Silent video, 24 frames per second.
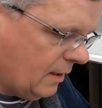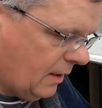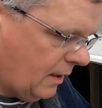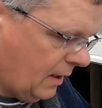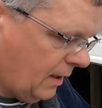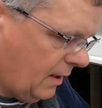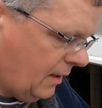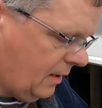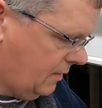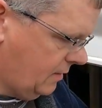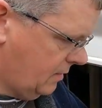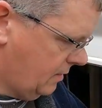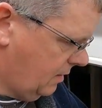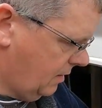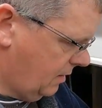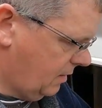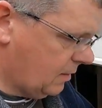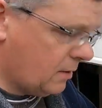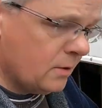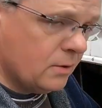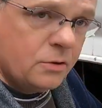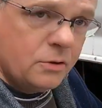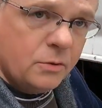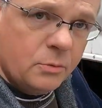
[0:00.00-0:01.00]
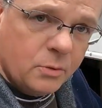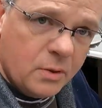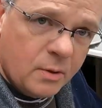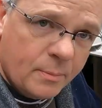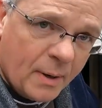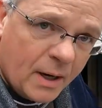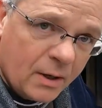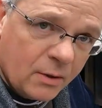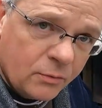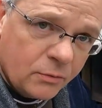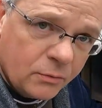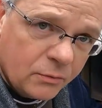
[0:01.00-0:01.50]
and uh, could do with
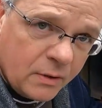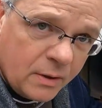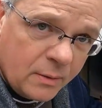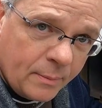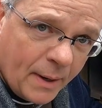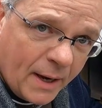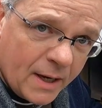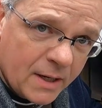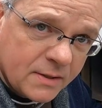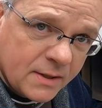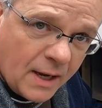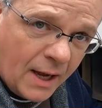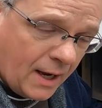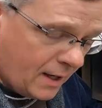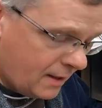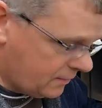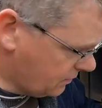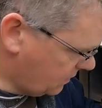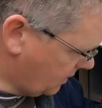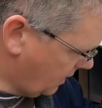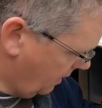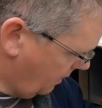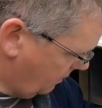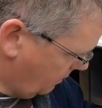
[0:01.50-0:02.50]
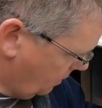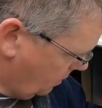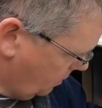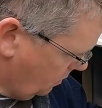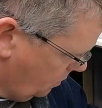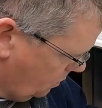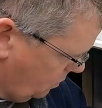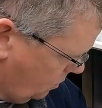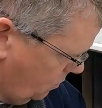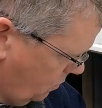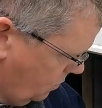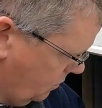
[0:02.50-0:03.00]
about three pairs of hands now, of
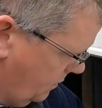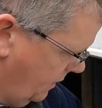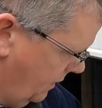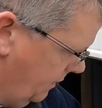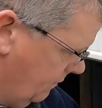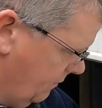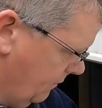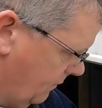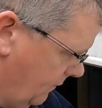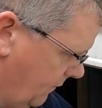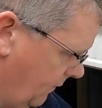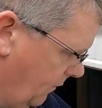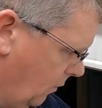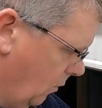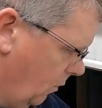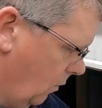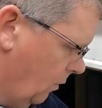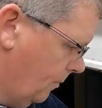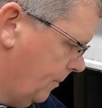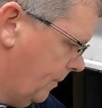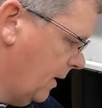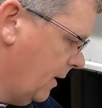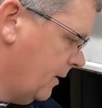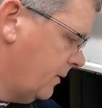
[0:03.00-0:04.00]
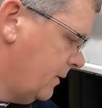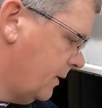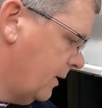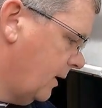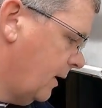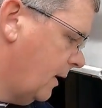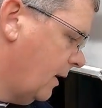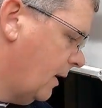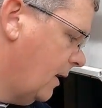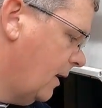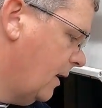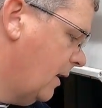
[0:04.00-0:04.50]
course, or even four, but
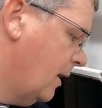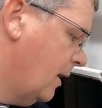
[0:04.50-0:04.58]
uh,